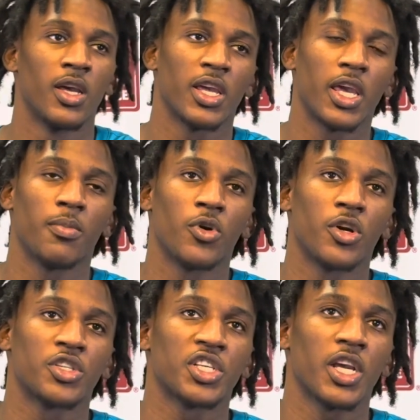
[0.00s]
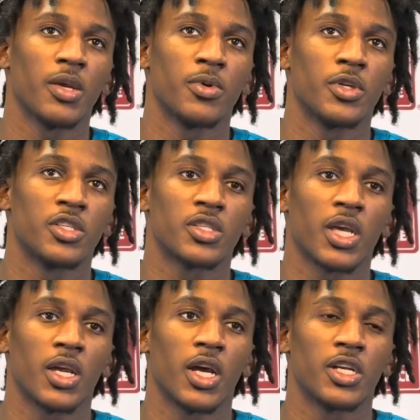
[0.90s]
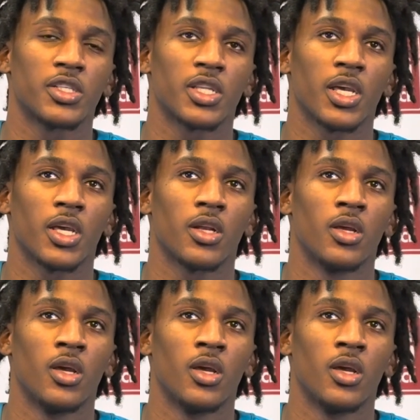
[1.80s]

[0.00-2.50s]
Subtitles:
get more in shape and just like understand